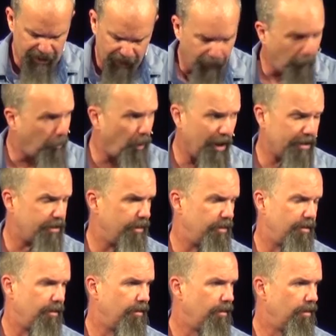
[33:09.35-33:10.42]
ever
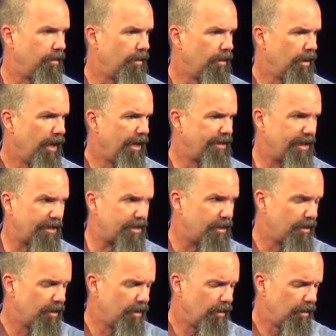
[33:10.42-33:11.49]
present. He says,
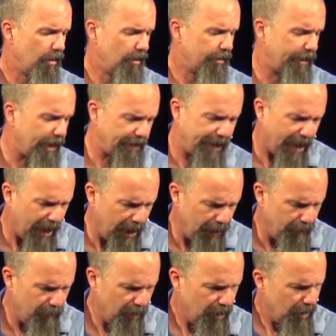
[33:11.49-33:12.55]
"God
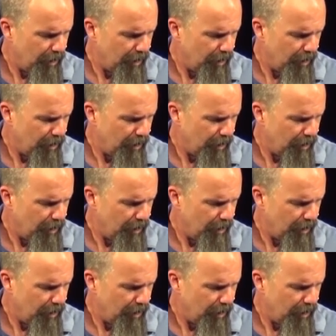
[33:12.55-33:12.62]
came."